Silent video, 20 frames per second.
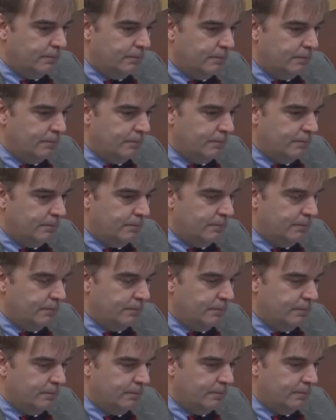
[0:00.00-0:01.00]

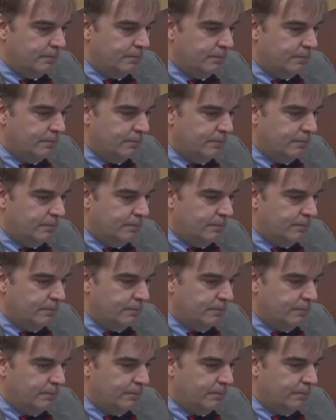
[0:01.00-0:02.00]

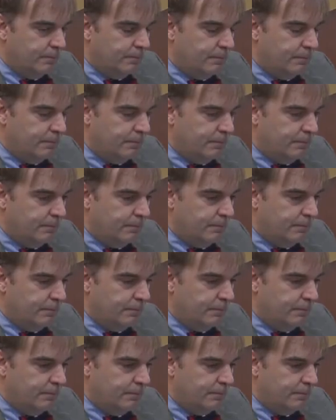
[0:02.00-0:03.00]

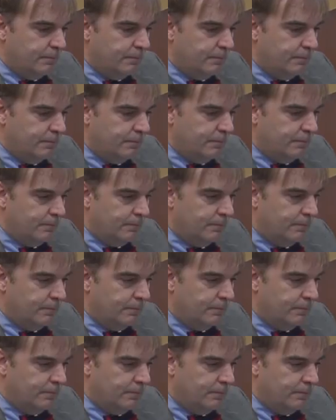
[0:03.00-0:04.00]

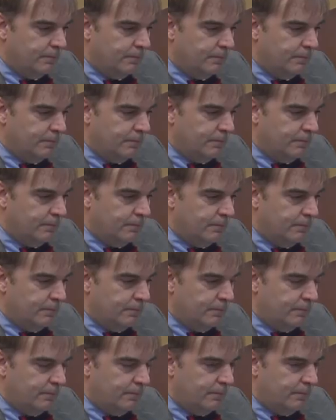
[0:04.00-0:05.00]

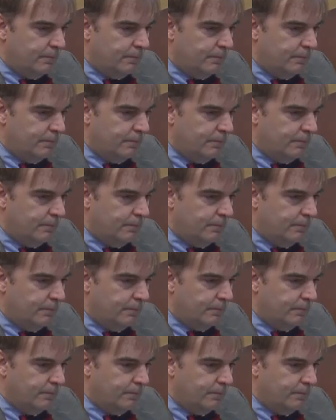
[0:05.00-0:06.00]

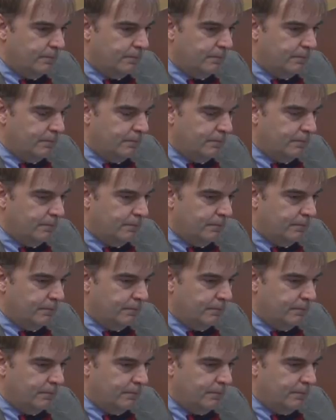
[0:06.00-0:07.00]

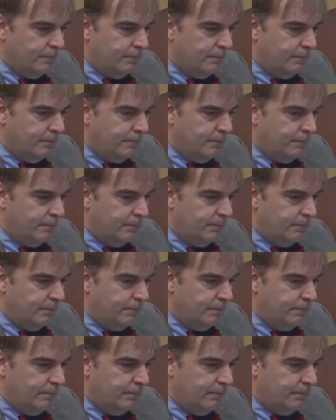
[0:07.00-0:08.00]
This person isn't speaking.